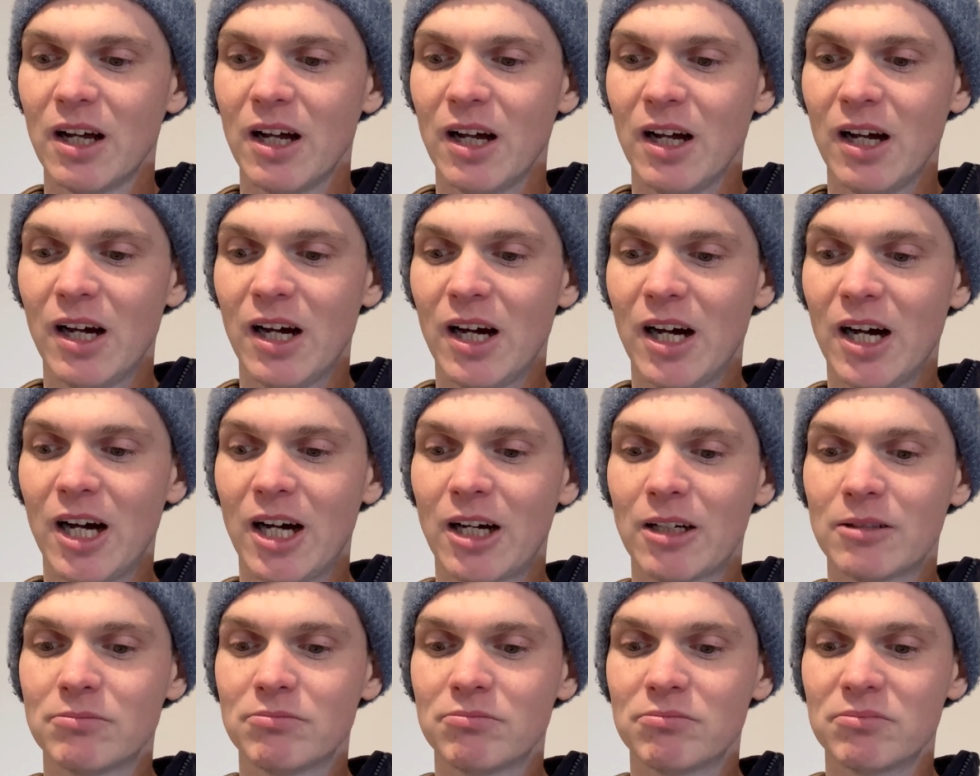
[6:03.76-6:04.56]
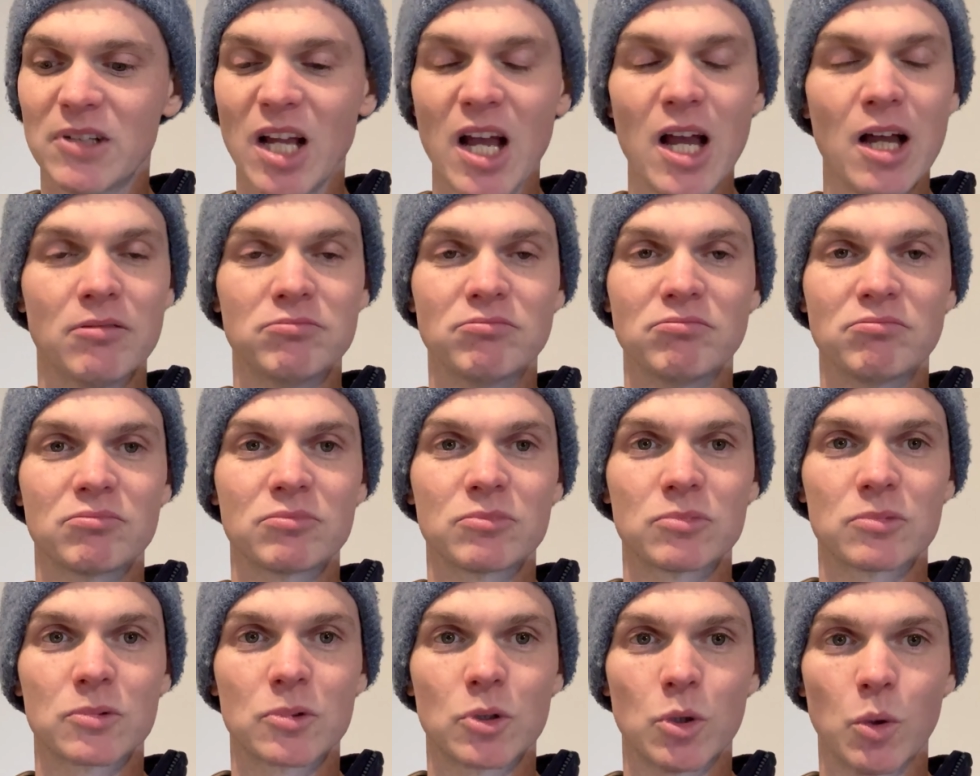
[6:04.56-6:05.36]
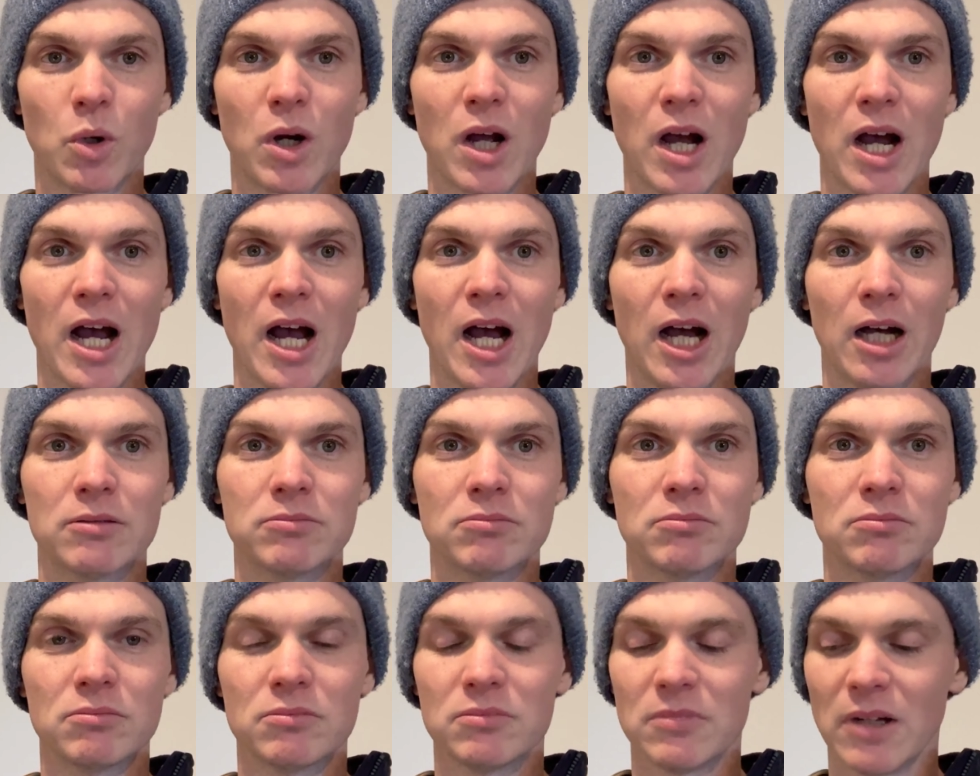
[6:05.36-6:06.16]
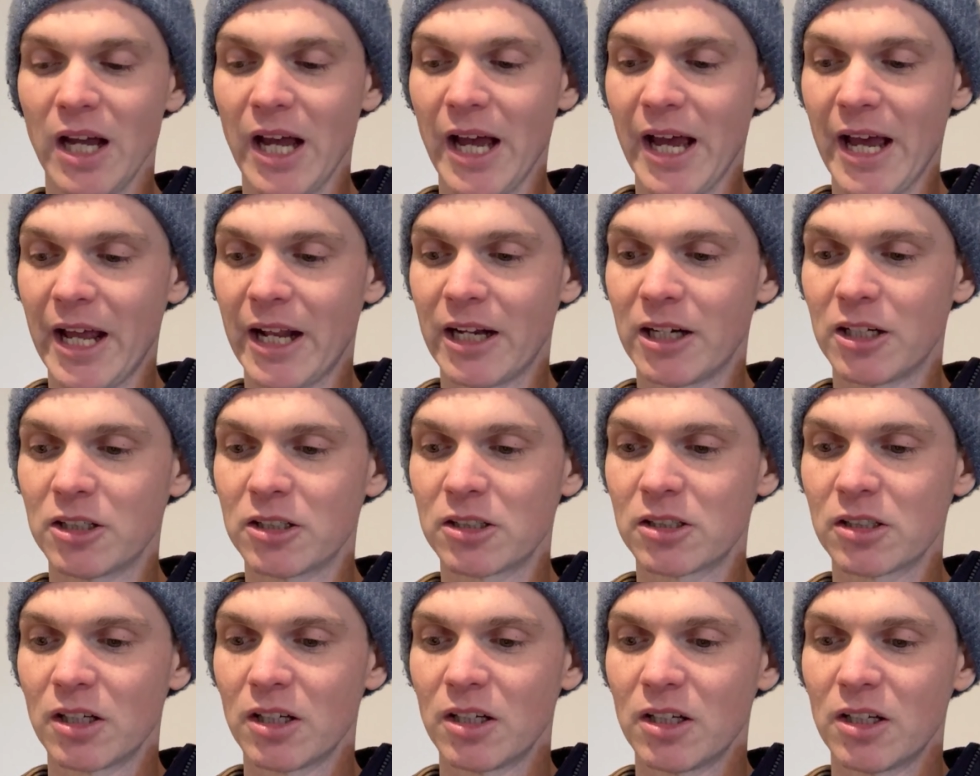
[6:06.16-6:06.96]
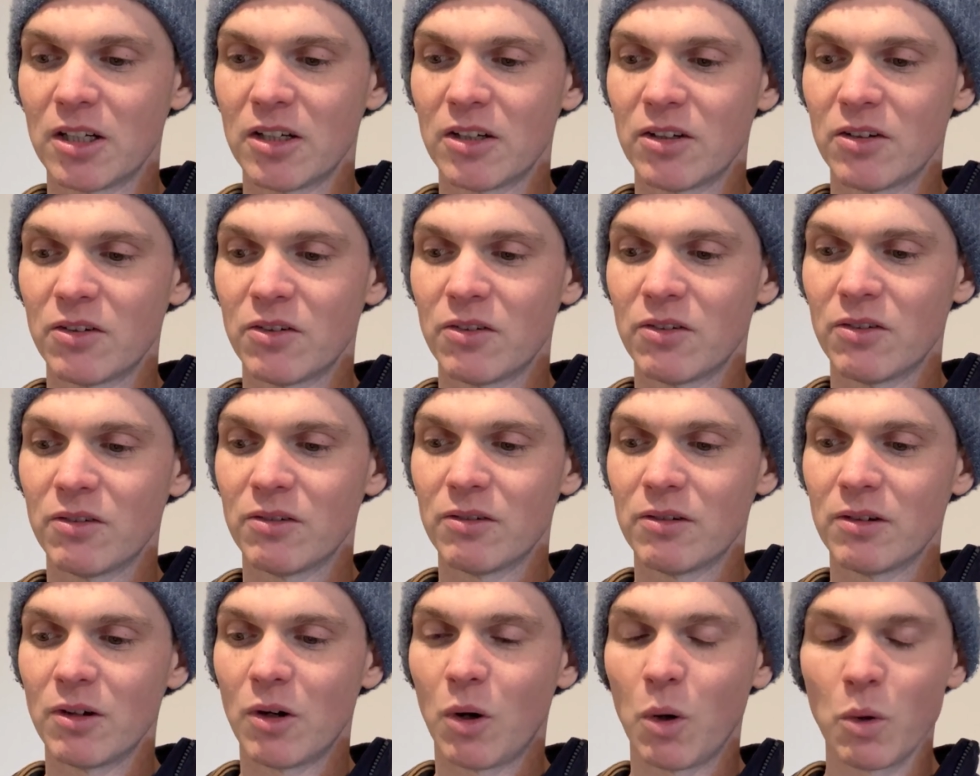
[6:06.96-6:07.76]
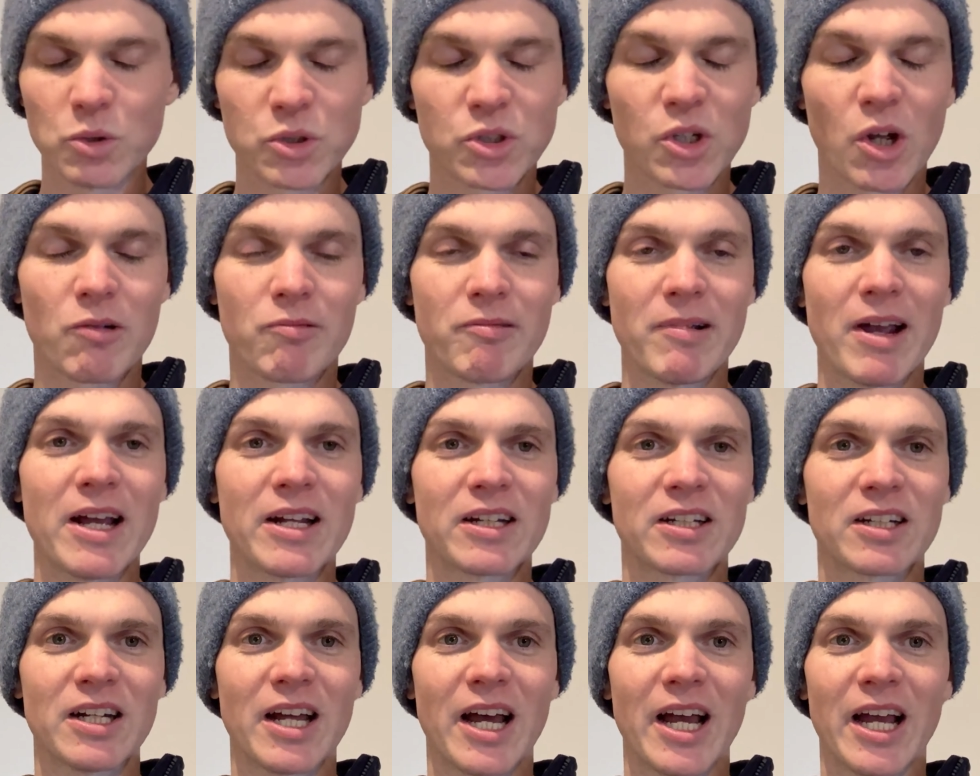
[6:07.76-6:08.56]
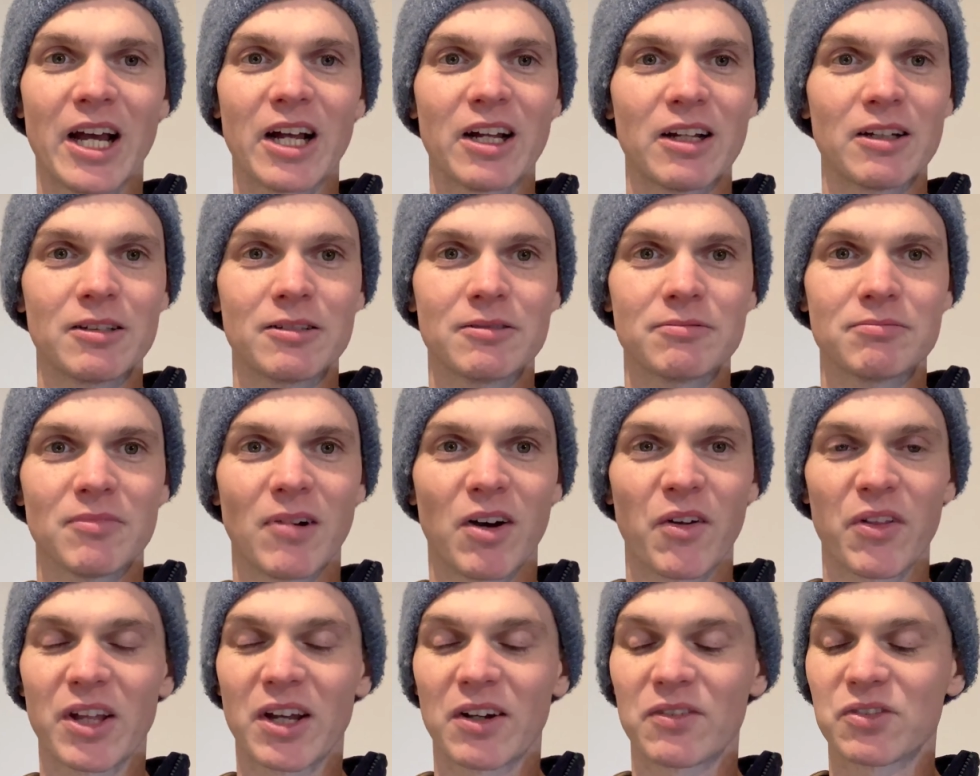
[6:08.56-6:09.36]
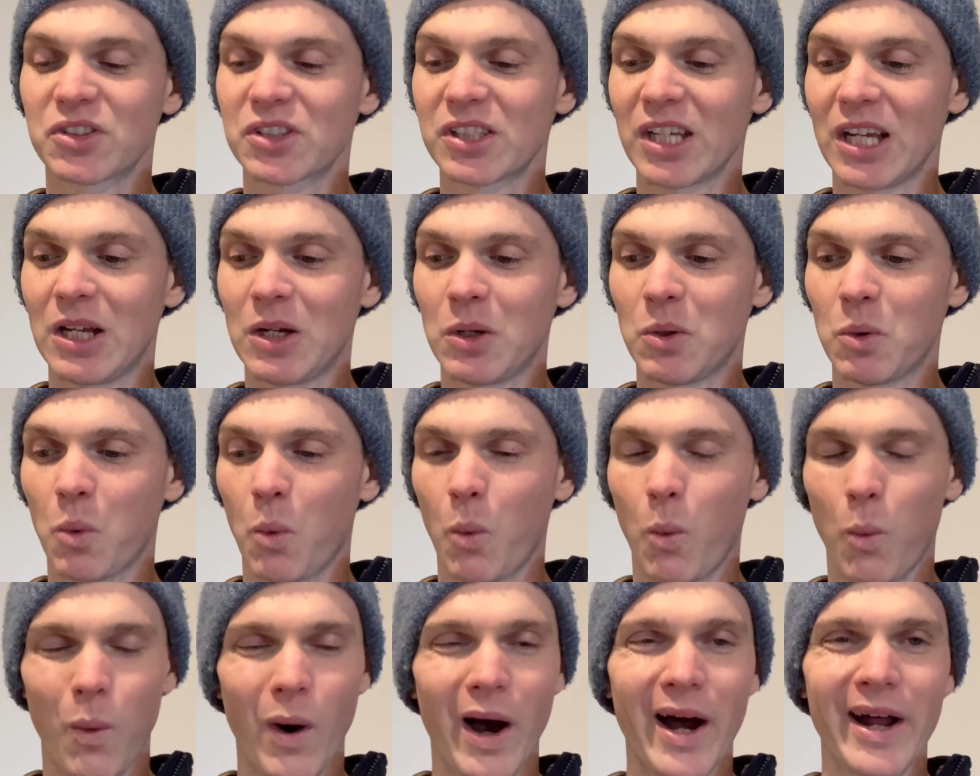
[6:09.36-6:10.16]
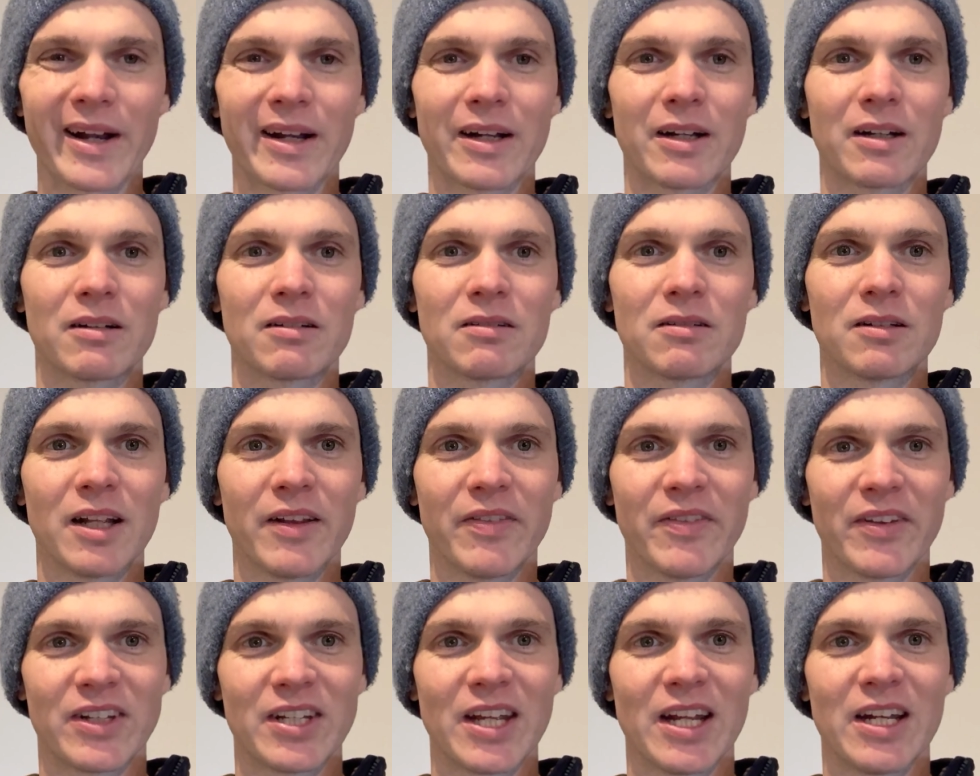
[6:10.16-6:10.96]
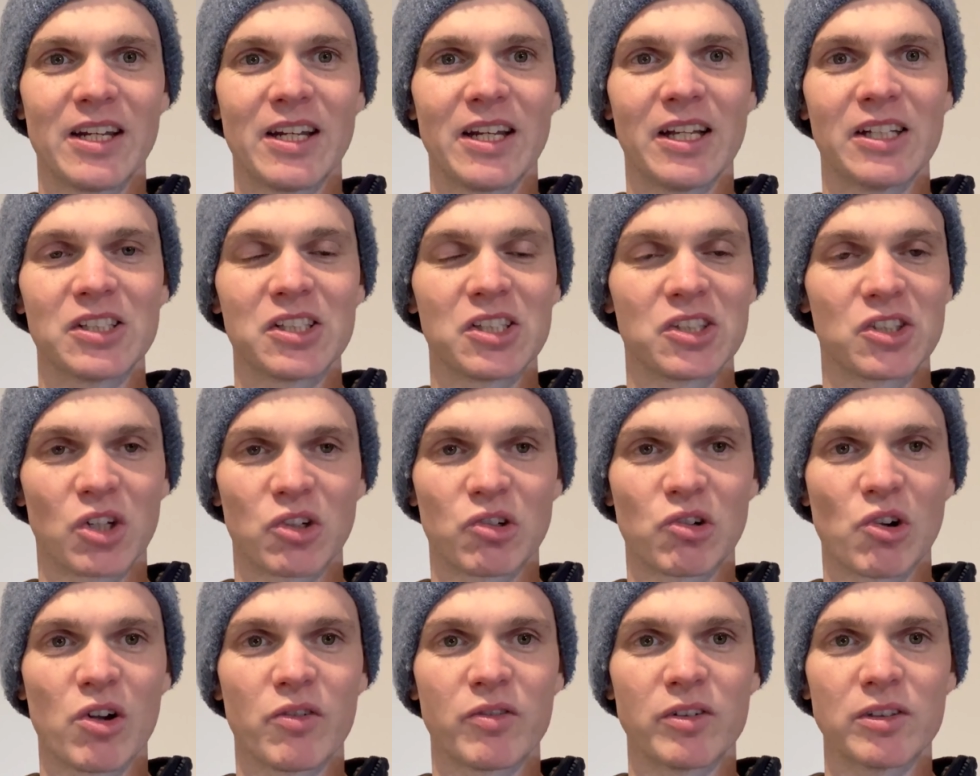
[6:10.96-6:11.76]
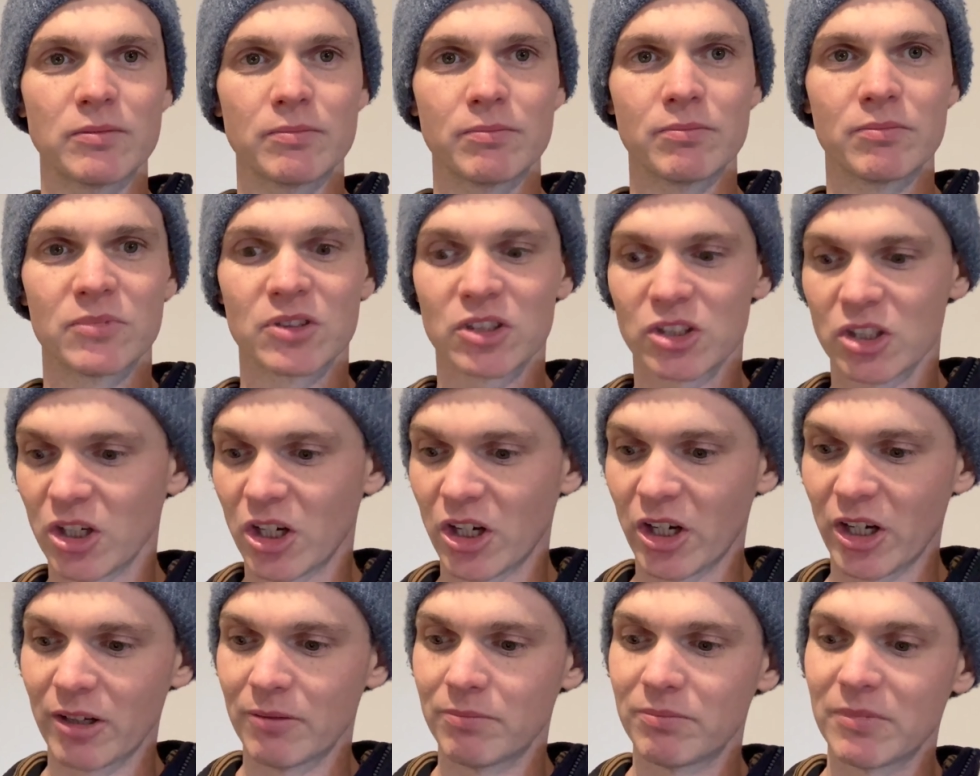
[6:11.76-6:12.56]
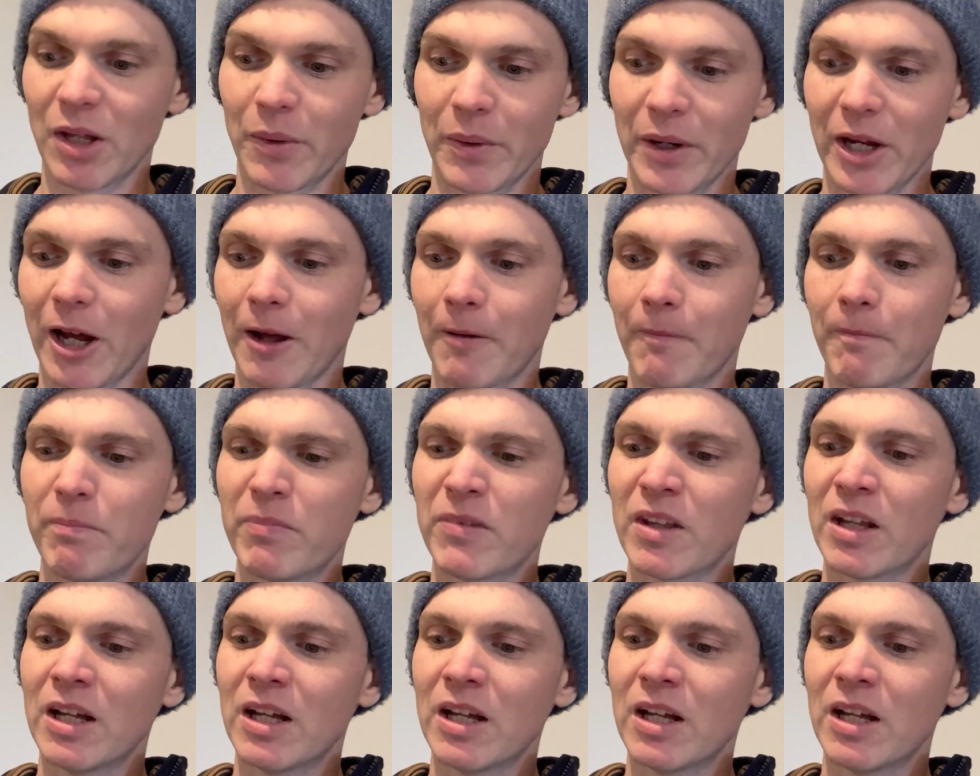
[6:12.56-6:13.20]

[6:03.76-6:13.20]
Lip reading: Cool car. And also rare today. I think I've seen one in the 10 years since I drove it. So there we go.